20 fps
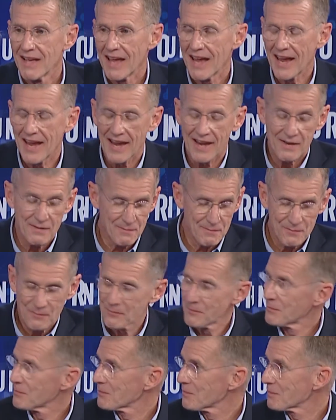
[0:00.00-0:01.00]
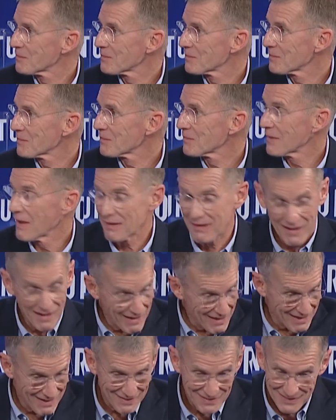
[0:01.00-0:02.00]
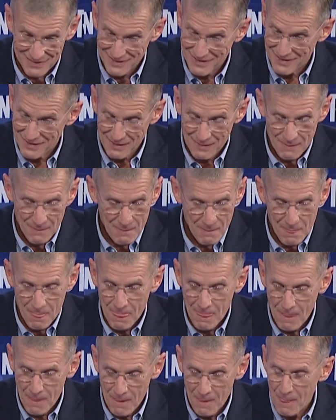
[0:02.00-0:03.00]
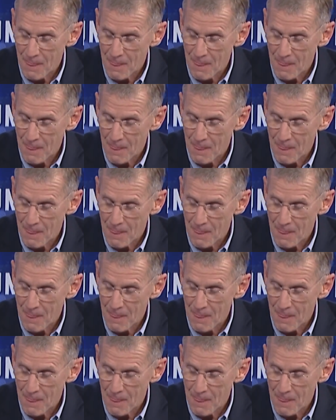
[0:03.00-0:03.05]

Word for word: and, Which is pretty good, by the way. Yeah. you know, that means